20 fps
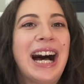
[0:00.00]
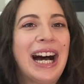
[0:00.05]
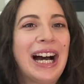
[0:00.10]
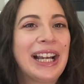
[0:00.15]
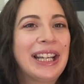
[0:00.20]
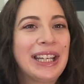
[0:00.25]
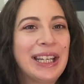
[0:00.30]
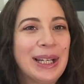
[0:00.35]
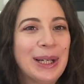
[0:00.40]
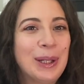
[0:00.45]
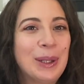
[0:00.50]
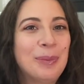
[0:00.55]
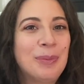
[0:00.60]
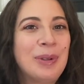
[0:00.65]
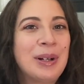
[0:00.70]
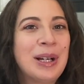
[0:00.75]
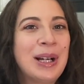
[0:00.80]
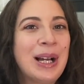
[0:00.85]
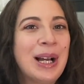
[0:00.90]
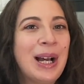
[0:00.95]
I am
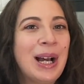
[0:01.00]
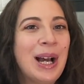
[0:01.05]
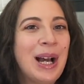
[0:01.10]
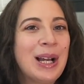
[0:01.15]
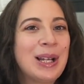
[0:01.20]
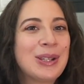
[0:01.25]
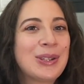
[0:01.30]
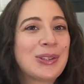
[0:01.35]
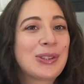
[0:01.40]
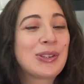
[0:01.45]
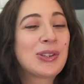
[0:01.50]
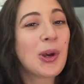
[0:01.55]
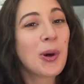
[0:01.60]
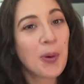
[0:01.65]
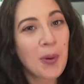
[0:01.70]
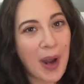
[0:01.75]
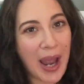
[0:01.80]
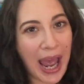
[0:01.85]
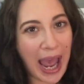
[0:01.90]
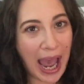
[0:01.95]

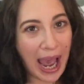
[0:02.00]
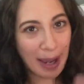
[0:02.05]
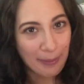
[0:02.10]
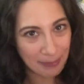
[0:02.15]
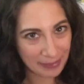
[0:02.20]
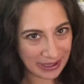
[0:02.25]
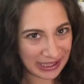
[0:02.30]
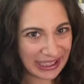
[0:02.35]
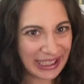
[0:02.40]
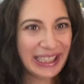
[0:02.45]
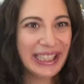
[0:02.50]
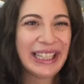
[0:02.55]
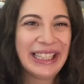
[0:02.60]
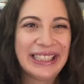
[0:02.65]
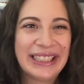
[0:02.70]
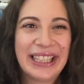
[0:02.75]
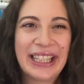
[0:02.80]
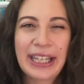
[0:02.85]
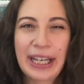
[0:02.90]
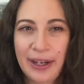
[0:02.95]
so happy
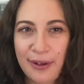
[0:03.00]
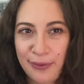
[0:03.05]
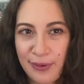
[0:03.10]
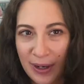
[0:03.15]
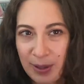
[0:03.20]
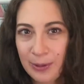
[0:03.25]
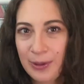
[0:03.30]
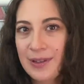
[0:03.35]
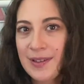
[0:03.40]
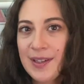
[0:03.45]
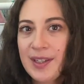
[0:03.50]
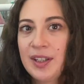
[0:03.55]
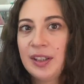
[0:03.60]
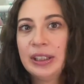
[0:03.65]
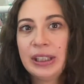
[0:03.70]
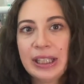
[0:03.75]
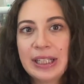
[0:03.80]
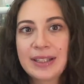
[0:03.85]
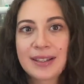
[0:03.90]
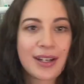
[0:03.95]
that I found this
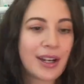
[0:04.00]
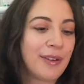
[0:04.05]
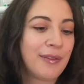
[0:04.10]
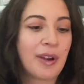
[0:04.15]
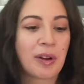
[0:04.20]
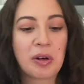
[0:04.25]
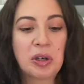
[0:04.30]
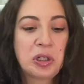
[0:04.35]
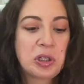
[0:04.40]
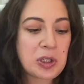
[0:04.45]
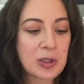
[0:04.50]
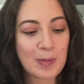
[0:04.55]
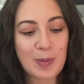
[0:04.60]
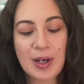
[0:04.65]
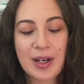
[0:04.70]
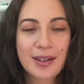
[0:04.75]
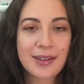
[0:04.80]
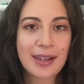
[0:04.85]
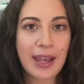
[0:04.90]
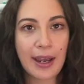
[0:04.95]
series, and I found it just
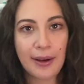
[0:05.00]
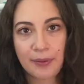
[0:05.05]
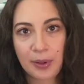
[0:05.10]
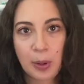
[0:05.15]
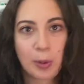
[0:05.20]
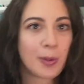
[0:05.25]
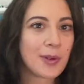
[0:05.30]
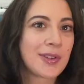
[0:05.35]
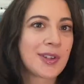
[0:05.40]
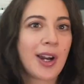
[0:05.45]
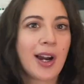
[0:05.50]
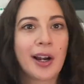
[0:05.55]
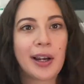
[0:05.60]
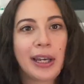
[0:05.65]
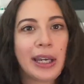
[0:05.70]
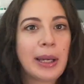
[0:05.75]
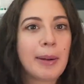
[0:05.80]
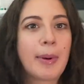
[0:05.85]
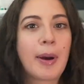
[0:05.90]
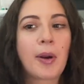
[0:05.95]
because everyone was
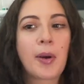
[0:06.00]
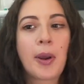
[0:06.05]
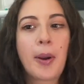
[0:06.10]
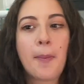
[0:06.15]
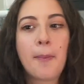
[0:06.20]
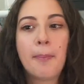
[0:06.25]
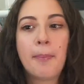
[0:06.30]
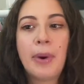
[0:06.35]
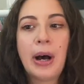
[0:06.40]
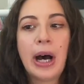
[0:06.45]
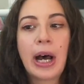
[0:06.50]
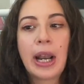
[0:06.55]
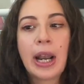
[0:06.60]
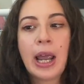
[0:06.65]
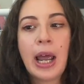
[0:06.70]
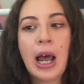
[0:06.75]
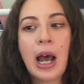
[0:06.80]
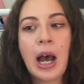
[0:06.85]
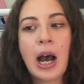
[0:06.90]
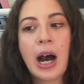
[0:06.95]
talking about it, but
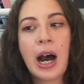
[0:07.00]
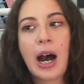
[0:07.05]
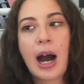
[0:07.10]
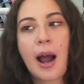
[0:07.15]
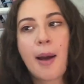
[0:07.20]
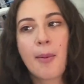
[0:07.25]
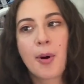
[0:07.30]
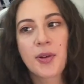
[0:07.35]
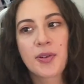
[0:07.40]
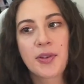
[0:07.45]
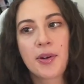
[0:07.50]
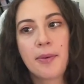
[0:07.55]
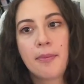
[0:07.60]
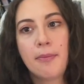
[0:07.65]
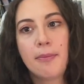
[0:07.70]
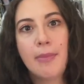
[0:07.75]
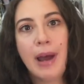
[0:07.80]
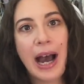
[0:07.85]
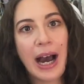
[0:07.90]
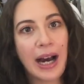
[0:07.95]
I'm also
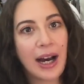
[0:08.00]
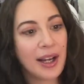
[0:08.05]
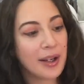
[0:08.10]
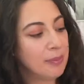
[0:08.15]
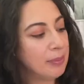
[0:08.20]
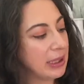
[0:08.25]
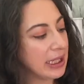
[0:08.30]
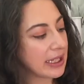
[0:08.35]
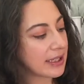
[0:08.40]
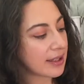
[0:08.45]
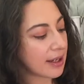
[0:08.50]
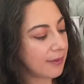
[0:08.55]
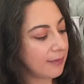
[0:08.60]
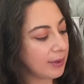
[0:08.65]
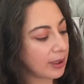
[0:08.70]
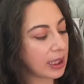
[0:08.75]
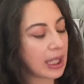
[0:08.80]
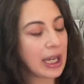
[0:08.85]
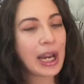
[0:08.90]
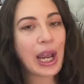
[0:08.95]
mad because I
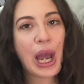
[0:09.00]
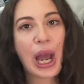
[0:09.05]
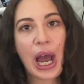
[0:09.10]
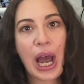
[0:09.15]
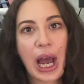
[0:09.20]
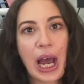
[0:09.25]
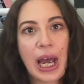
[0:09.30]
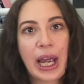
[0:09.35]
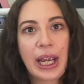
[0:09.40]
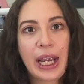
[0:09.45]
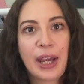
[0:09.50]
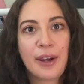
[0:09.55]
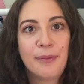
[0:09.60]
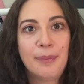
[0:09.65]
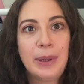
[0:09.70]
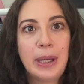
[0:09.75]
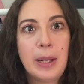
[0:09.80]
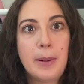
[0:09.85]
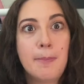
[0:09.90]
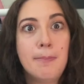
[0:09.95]
feel like I have
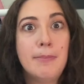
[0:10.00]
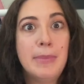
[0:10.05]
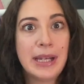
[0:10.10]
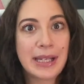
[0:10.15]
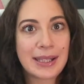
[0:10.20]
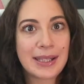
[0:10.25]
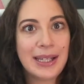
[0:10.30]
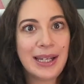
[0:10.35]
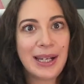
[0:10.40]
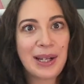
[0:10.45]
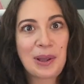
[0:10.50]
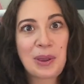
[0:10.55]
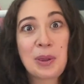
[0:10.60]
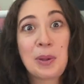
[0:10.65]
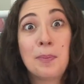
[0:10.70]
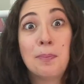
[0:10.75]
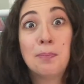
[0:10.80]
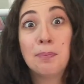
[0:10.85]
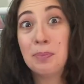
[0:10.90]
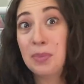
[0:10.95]
been missing
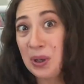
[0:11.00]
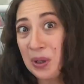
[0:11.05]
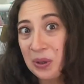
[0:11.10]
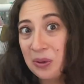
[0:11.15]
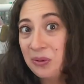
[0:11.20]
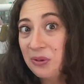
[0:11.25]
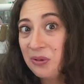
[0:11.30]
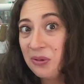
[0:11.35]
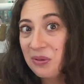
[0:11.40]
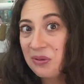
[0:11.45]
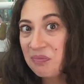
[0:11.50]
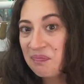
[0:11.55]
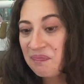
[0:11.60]
the boat.